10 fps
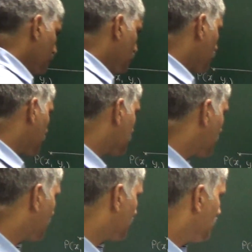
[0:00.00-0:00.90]
okay
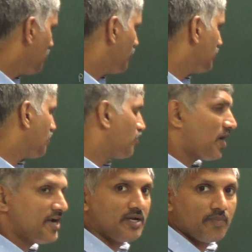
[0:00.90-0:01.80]
sir, when the
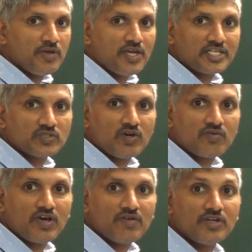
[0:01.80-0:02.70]
point P x1
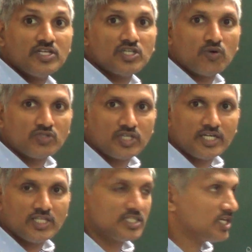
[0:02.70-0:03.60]
y1 is
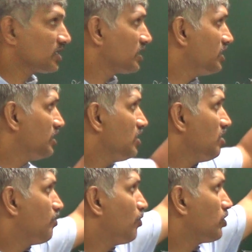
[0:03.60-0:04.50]
outside the circle,
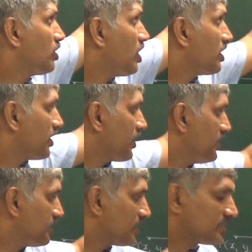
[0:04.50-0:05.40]
polar
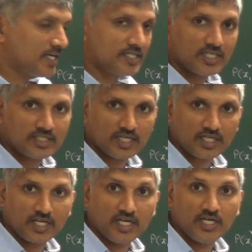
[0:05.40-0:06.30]
intersect the
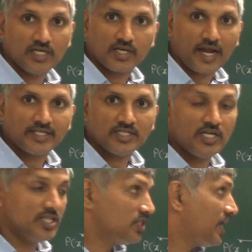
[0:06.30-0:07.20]
circle, right?
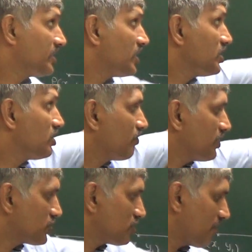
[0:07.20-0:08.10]
Then the
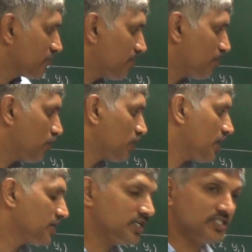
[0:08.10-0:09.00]
equation of the
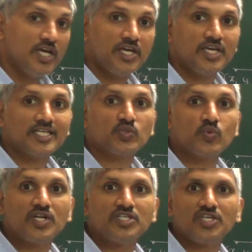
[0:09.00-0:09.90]
polar is
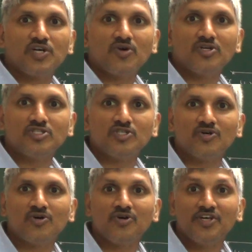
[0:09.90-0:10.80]
S1 is equal to
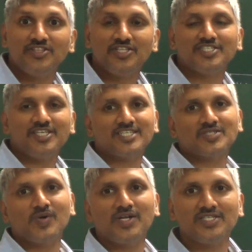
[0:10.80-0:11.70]
0. This
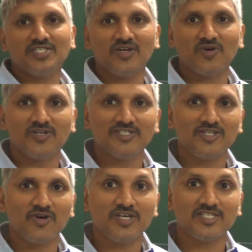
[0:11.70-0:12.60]
S1 is equal to
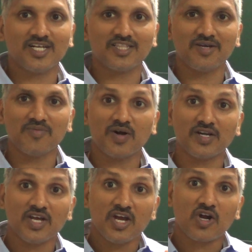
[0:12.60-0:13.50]
0 is nothing
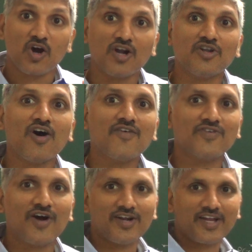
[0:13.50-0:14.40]
but chord of
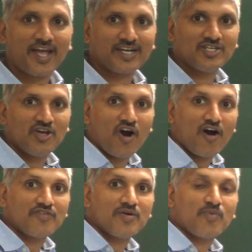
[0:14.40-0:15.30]
contact
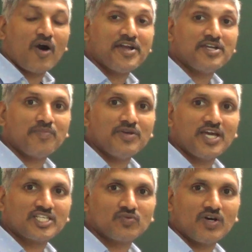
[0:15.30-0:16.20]
of a point P
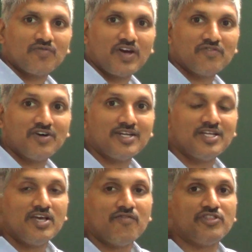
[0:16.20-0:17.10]
x1
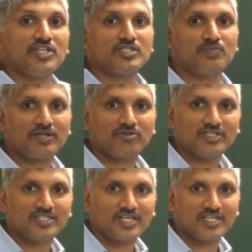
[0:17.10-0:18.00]
y1 with respect to
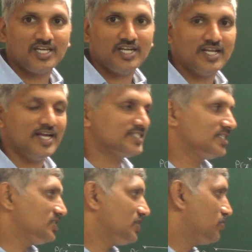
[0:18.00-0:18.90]
the circle S
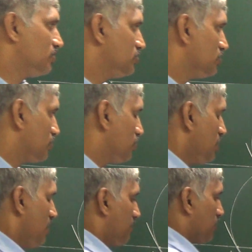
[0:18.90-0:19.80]
is equal to 0.
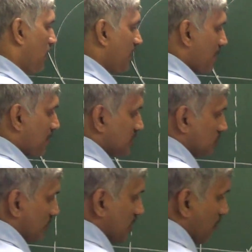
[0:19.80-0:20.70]
But what
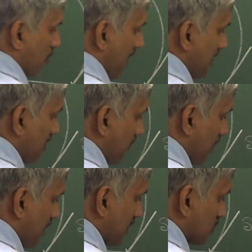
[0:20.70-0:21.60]
happens when the point
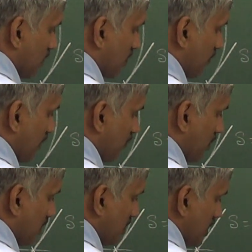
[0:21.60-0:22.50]
P x1
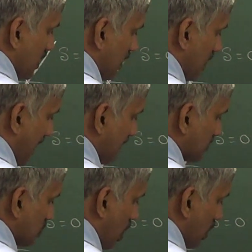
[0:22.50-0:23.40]
y1
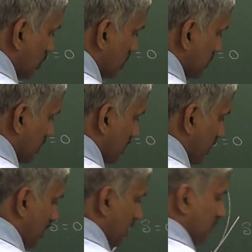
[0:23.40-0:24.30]
lies on the
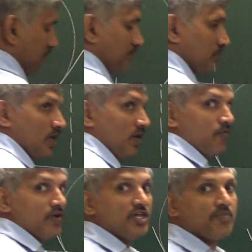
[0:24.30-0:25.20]
circle?
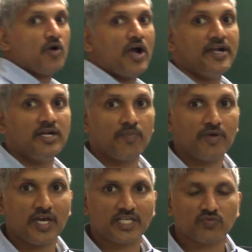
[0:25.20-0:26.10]
When the point
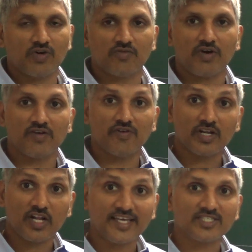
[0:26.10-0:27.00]
P x1
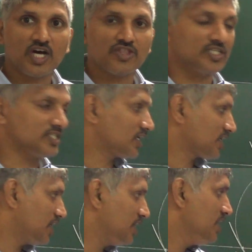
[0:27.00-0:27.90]
y1 lies on the
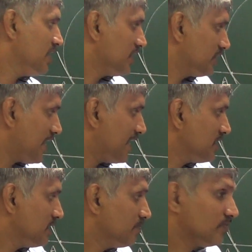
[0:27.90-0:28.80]
circle,
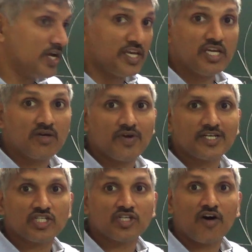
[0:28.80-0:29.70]
then the
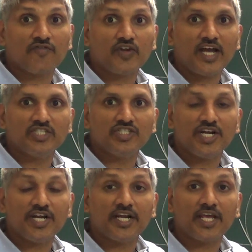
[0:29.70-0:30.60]
equation of
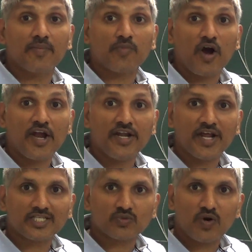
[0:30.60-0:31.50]
tangent at a point
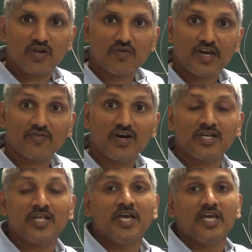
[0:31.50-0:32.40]
x1
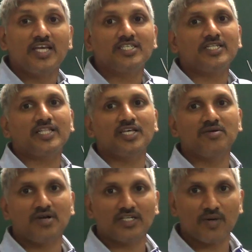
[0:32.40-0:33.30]
y1 is
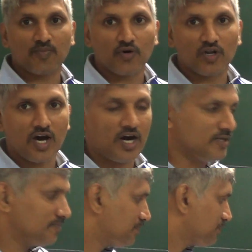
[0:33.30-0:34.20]
nothing but the polar.